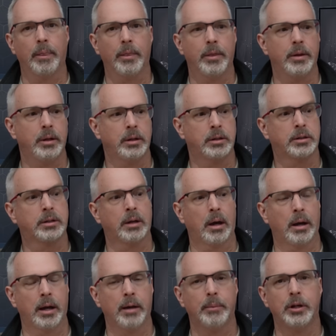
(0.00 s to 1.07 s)
these
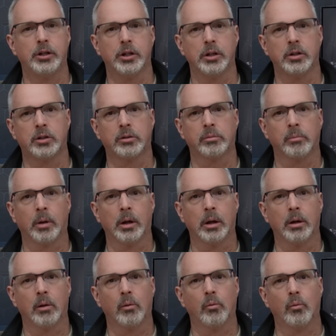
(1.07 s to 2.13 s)
images
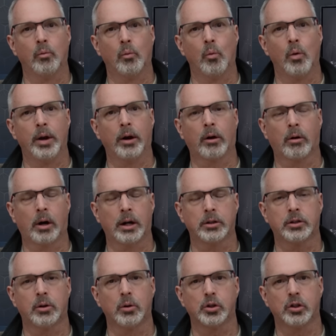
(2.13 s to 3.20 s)
went
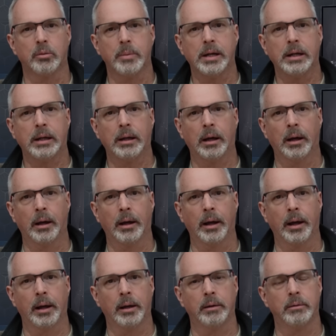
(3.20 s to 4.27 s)
across social media
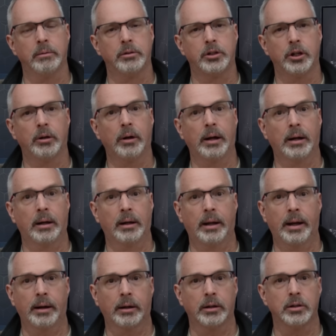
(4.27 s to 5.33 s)
and generated a
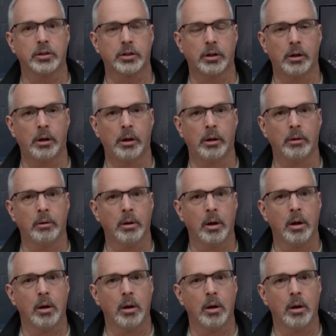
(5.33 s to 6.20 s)
lot of concern